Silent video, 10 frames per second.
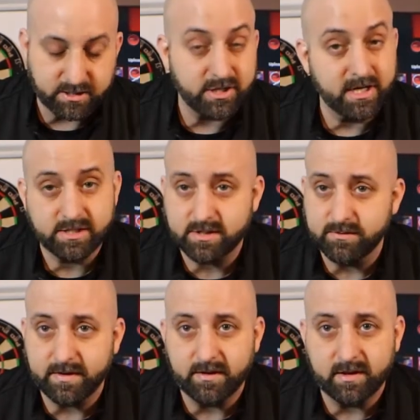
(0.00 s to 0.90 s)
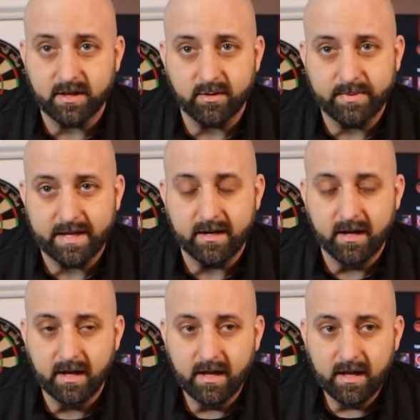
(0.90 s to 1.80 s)
The triggers do feel a little bit
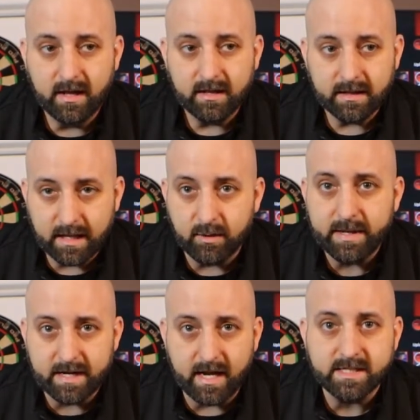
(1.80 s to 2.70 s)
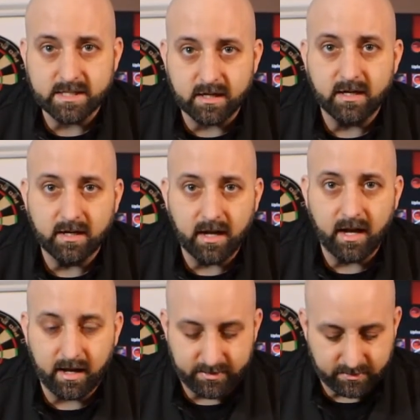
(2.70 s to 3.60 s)
nicer
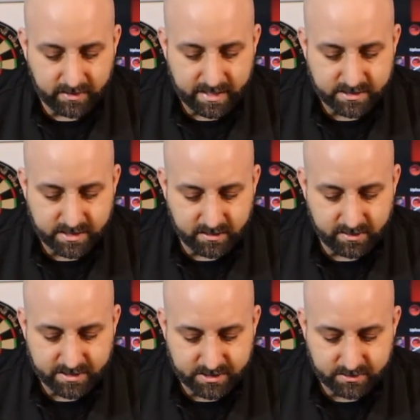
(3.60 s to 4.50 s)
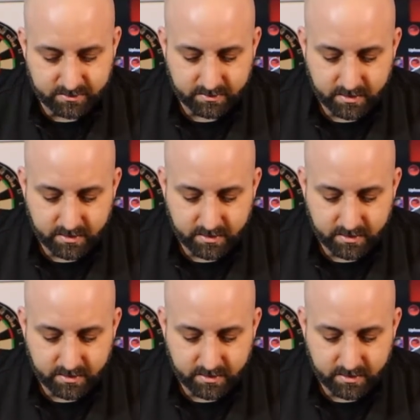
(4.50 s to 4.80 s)
than the last generation.